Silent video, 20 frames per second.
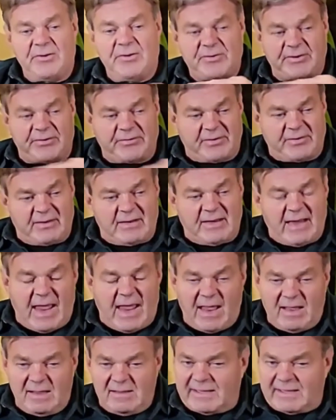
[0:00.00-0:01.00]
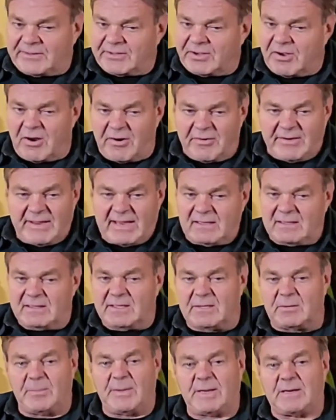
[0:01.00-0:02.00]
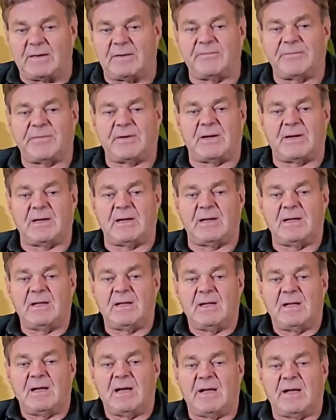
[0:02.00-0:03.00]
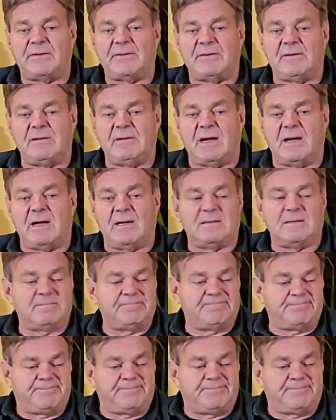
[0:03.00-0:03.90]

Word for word: Just let the car get a little bit of uh,